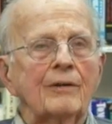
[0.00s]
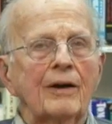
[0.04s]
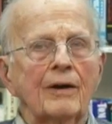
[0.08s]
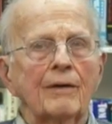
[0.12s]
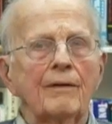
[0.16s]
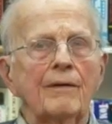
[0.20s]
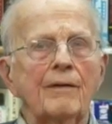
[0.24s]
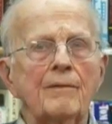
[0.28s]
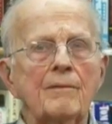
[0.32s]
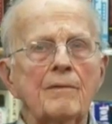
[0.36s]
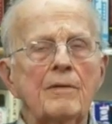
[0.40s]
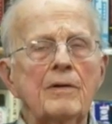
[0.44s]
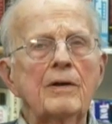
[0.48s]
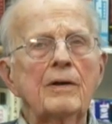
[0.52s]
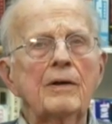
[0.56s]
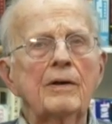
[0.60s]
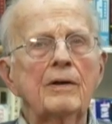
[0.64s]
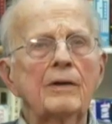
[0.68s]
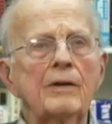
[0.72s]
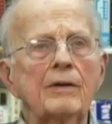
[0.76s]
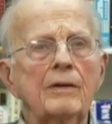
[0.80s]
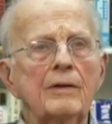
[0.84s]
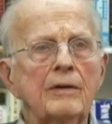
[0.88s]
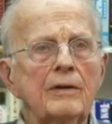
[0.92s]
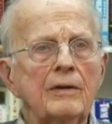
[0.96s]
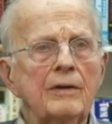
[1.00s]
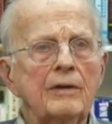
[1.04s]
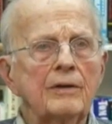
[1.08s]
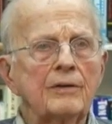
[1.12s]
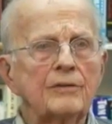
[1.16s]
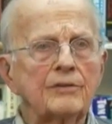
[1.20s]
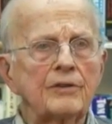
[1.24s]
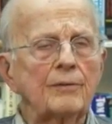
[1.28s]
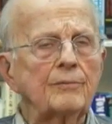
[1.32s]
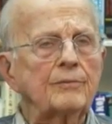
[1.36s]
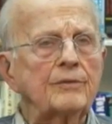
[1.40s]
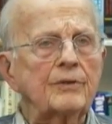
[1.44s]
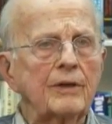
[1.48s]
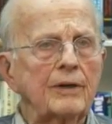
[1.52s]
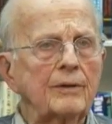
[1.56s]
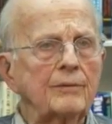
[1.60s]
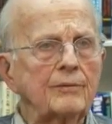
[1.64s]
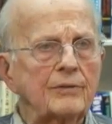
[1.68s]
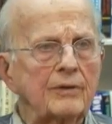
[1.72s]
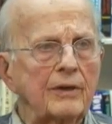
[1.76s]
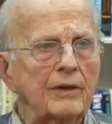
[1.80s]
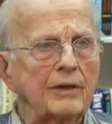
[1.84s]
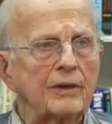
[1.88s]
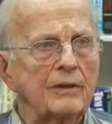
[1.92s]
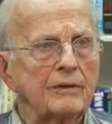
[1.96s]
Well,
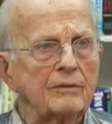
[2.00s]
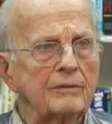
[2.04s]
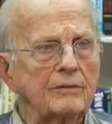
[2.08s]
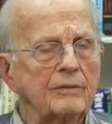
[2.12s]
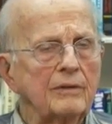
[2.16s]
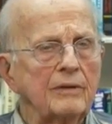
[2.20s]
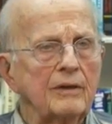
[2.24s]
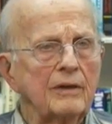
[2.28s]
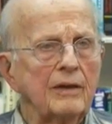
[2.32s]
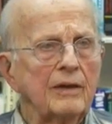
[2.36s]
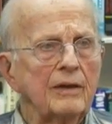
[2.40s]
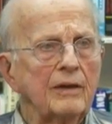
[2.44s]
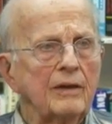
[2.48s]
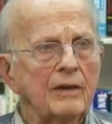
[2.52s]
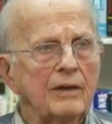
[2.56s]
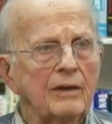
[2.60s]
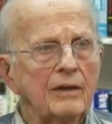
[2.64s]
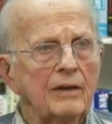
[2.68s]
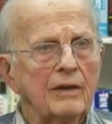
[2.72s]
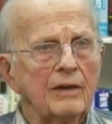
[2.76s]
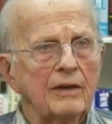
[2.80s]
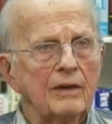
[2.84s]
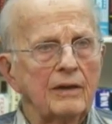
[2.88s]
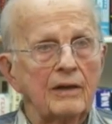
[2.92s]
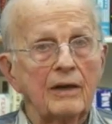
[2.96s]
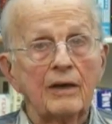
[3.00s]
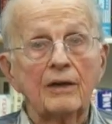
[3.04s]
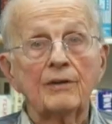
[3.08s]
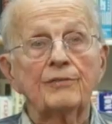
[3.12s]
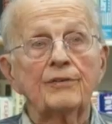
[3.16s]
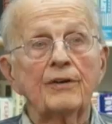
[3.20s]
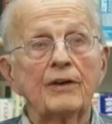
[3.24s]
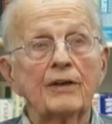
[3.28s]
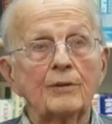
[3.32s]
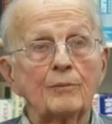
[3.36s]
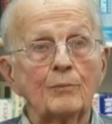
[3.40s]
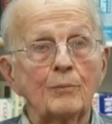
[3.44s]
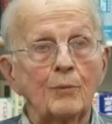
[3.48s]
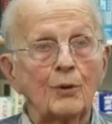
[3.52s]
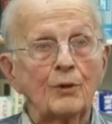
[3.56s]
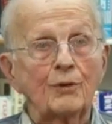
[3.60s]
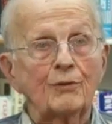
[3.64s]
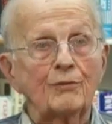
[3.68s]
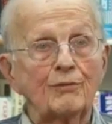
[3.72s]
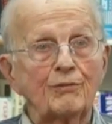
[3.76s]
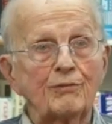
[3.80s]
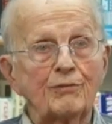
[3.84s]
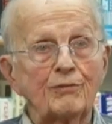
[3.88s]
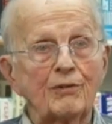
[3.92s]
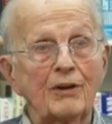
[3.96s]
sometimes I felt
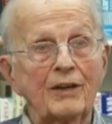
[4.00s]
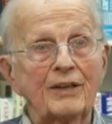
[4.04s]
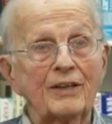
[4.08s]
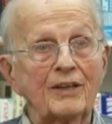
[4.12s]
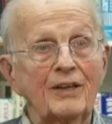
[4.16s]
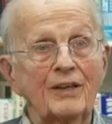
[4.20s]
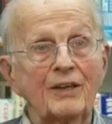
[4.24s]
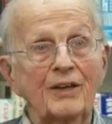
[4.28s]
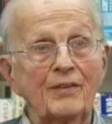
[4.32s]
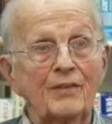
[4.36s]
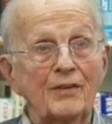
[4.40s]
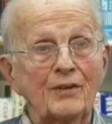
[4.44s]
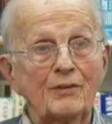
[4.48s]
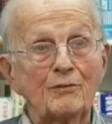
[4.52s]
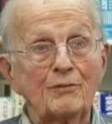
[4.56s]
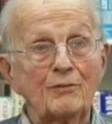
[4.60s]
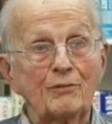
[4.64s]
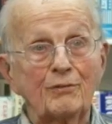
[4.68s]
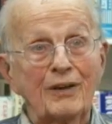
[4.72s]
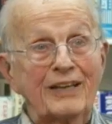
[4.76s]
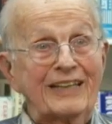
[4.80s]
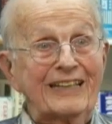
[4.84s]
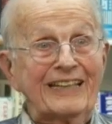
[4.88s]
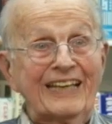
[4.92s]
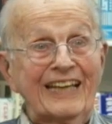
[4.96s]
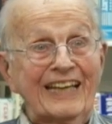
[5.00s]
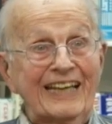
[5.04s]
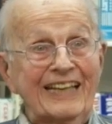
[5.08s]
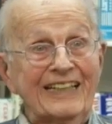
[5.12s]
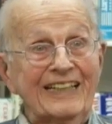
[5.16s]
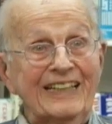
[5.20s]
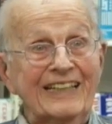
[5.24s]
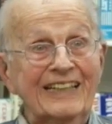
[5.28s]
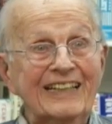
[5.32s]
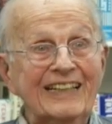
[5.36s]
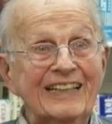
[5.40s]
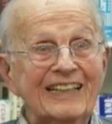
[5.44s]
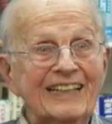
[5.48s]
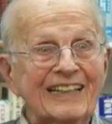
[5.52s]
more frightened than frightening,